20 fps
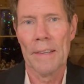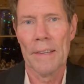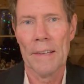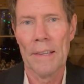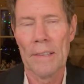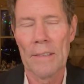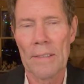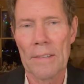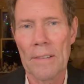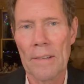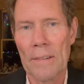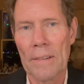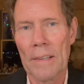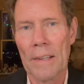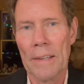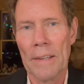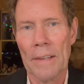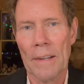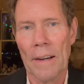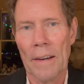It's
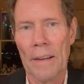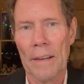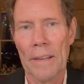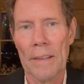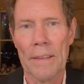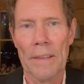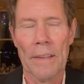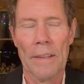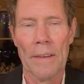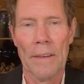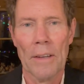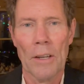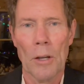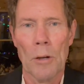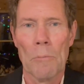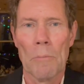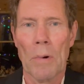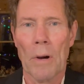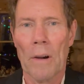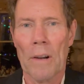certainly not in the
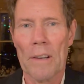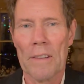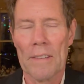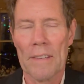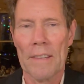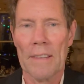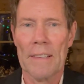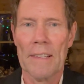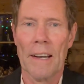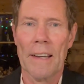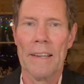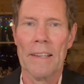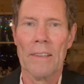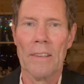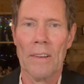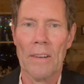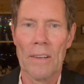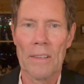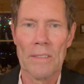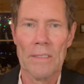partisan
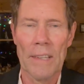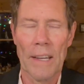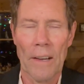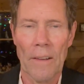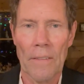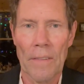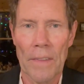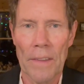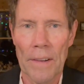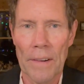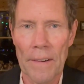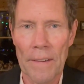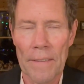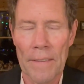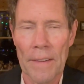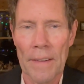dialogues out there.